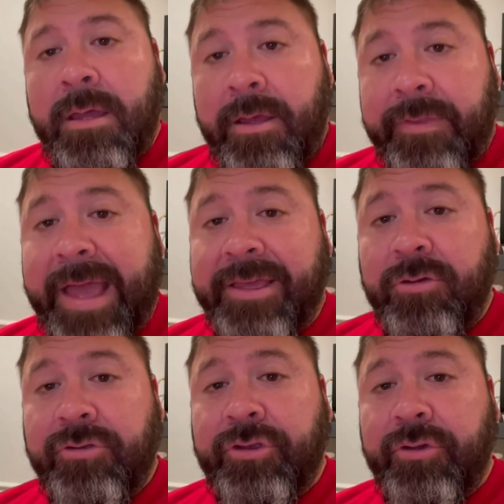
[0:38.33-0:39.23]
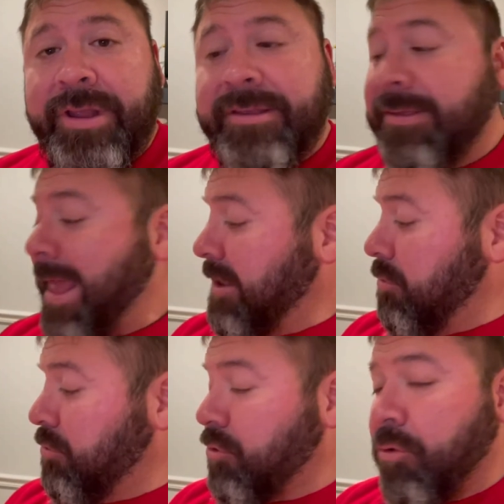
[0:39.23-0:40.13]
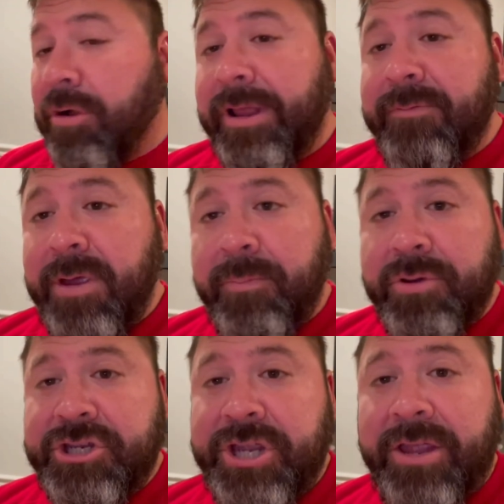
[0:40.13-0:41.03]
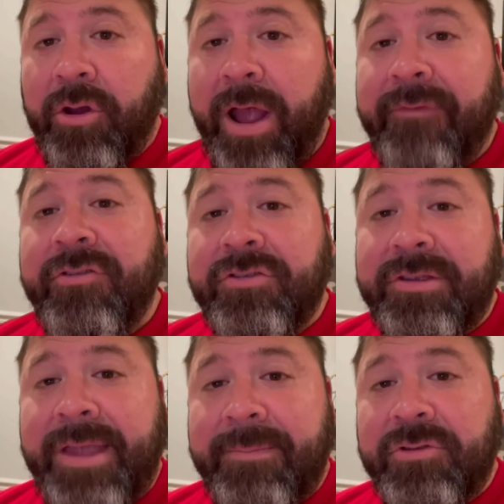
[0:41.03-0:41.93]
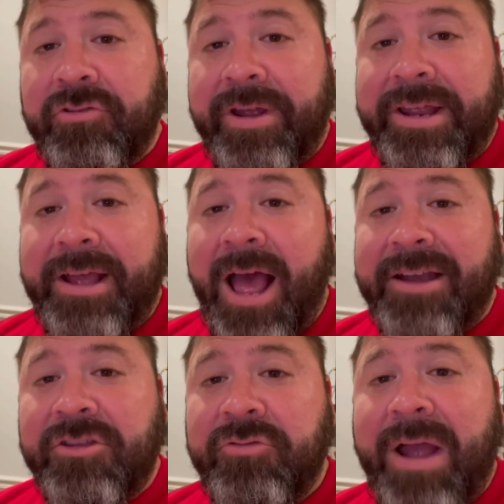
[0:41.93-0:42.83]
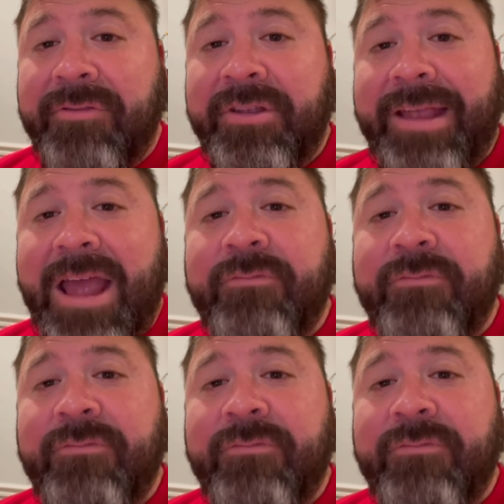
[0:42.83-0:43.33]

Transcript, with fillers: Thank you, students. Thank you, Squirrely. We appreciate your efforts in demonstrating kindness throughout the day.